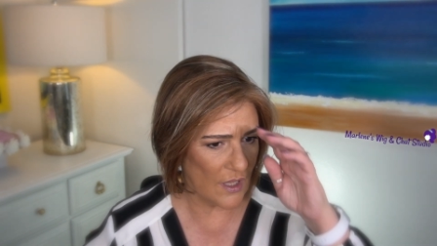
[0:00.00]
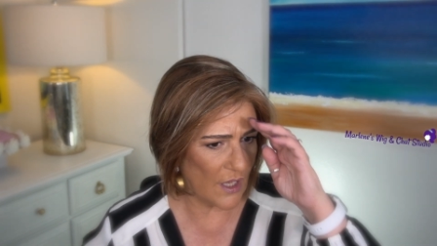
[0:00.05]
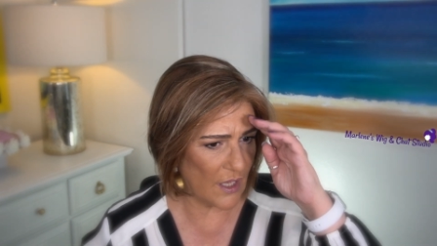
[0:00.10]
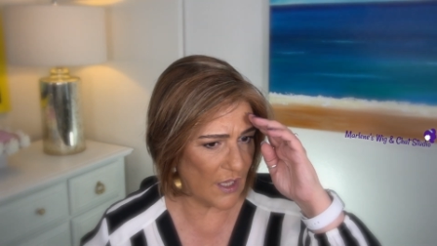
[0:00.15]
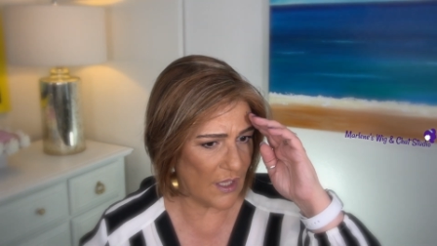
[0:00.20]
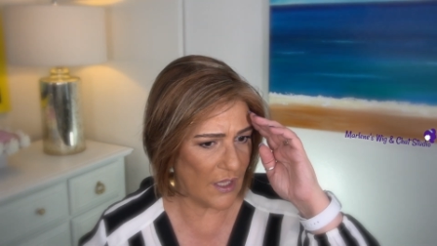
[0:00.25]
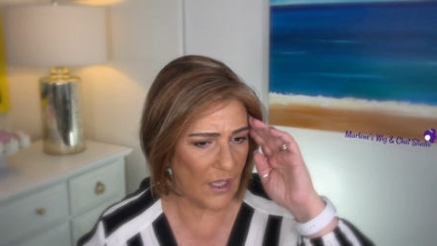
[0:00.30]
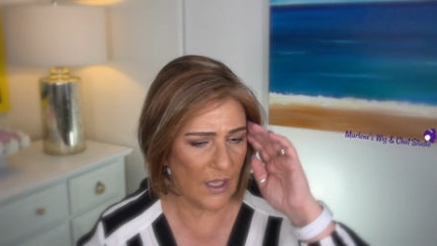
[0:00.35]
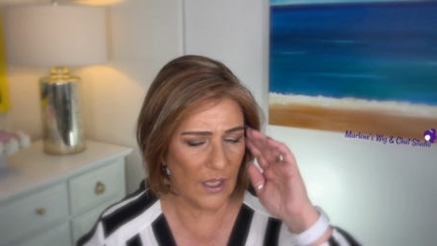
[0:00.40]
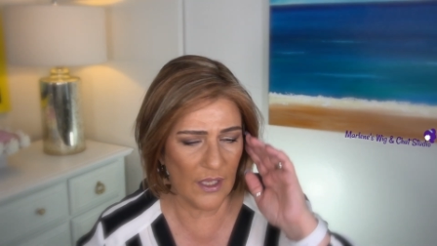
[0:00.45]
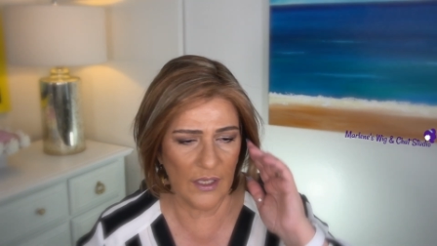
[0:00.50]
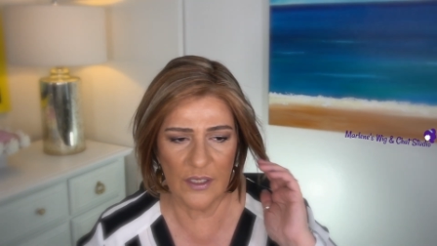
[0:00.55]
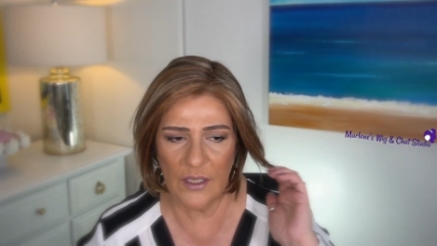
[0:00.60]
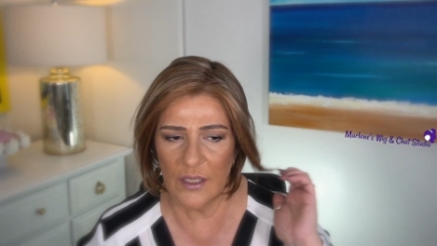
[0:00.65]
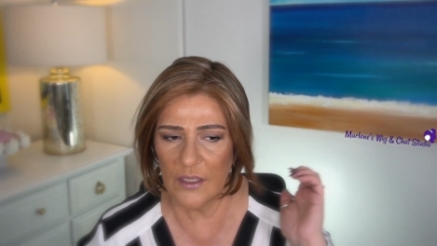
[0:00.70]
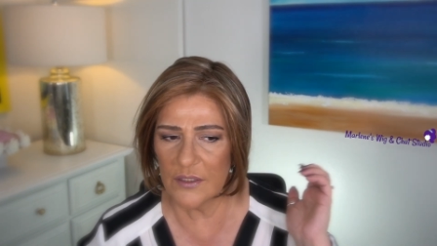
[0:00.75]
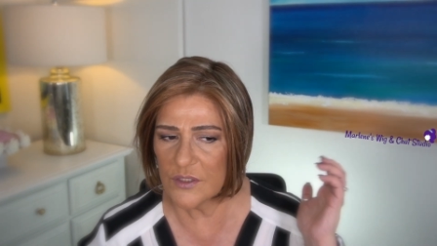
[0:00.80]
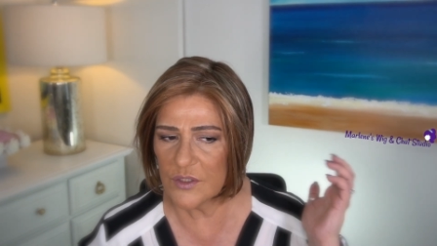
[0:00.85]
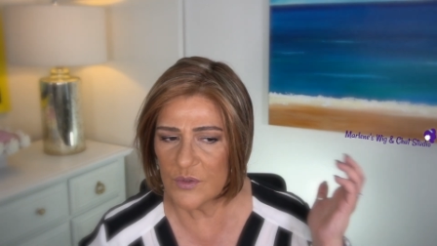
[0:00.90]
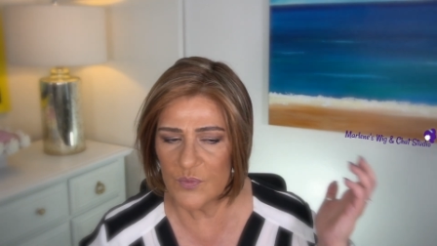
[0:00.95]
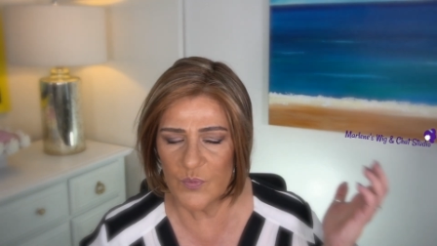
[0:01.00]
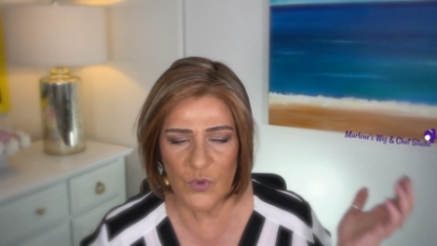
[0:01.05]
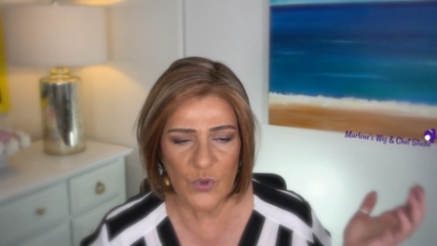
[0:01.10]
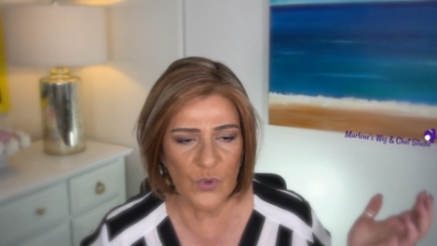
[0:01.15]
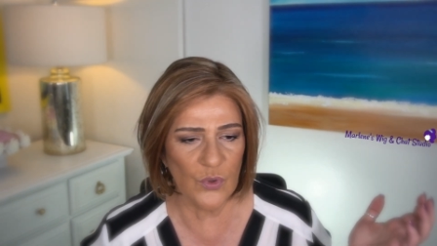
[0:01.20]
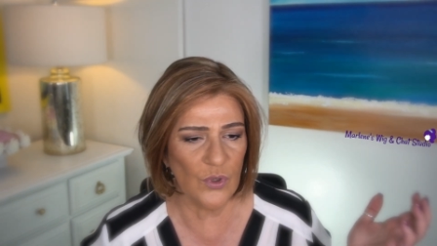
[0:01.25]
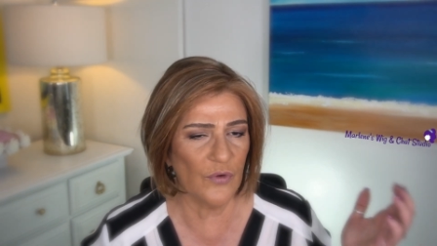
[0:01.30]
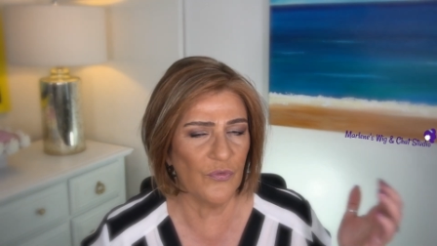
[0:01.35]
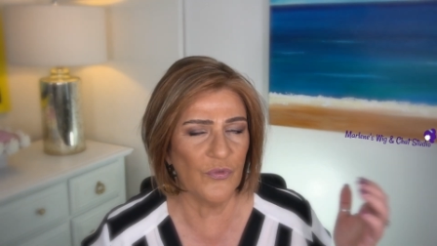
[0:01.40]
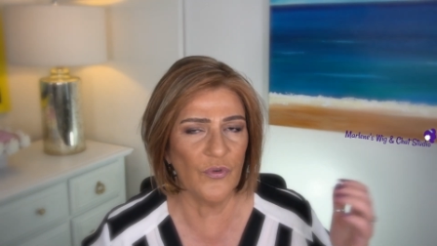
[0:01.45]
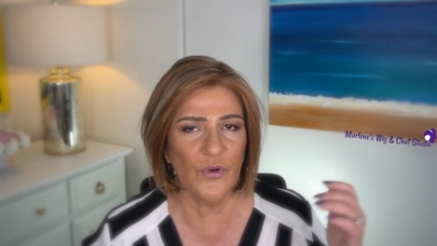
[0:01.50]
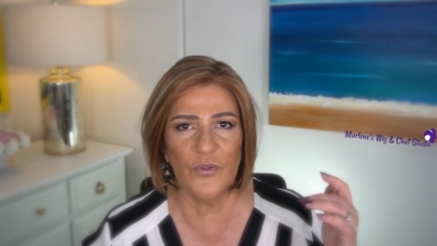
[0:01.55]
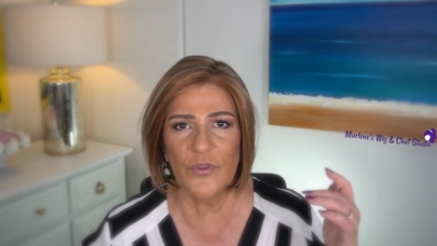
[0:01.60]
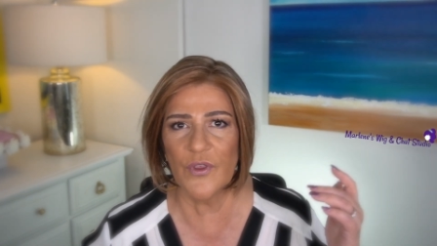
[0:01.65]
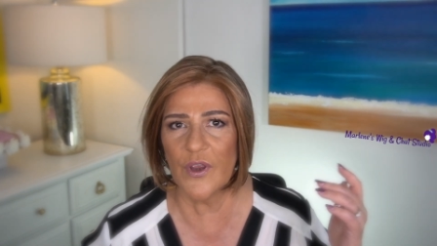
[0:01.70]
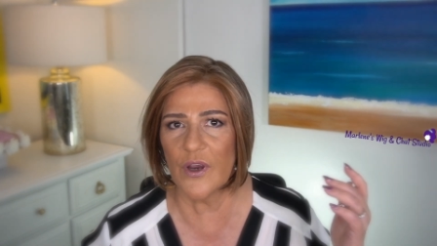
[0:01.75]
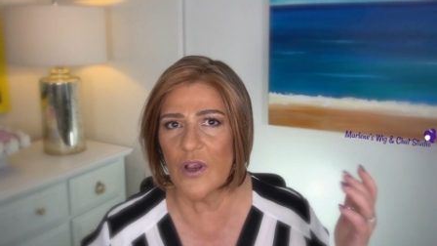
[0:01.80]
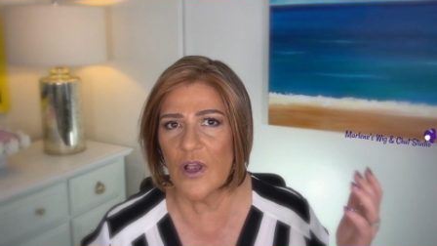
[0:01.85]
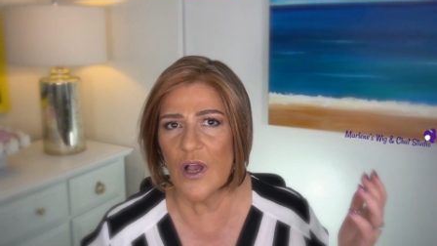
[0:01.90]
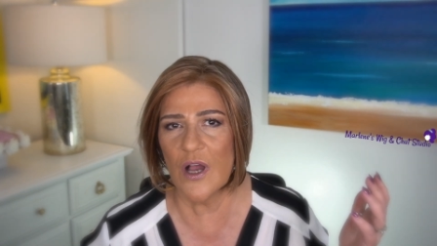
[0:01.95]
It, it, it's beautiful,
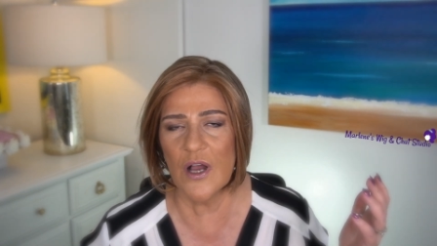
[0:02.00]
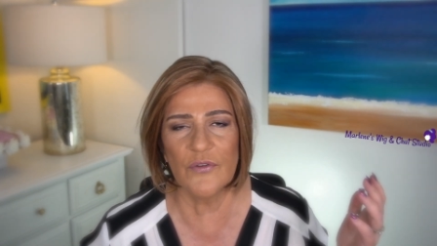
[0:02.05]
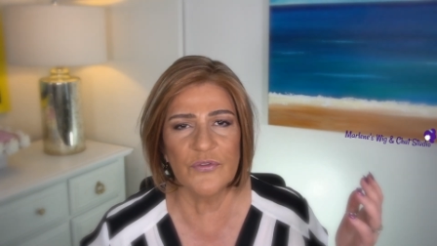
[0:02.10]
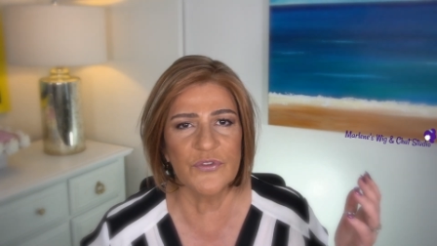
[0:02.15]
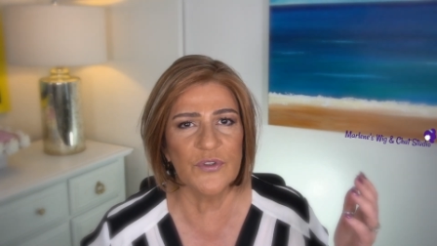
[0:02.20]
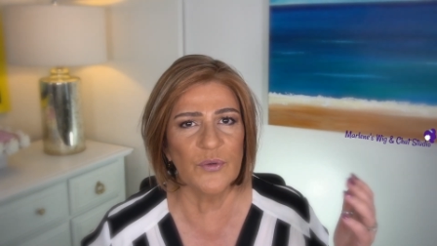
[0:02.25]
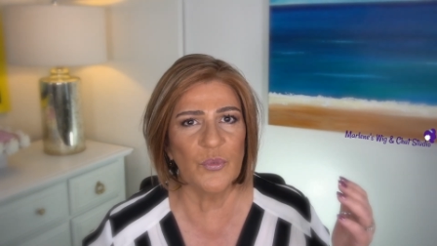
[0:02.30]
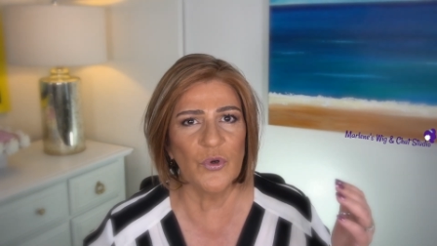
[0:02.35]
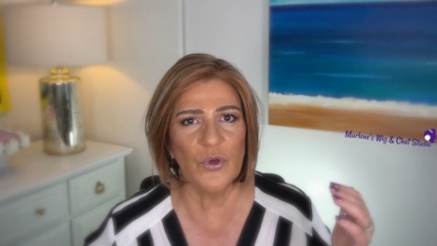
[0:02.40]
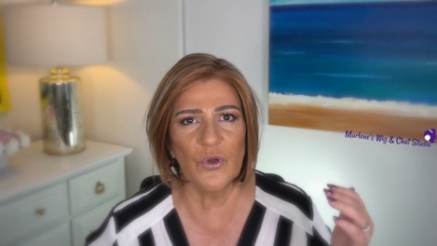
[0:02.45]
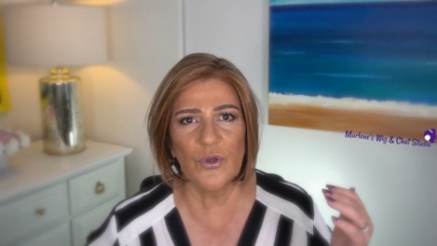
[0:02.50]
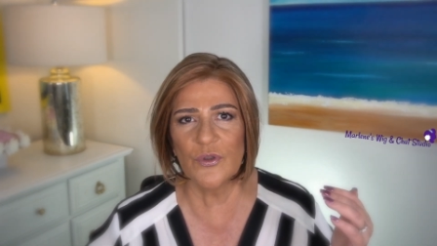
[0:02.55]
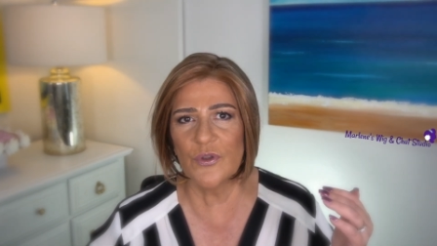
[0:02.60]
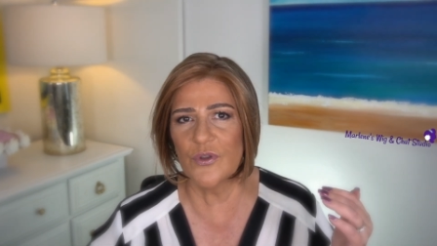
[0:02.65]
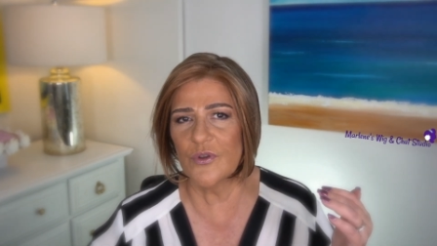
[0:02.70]
they're comfortable,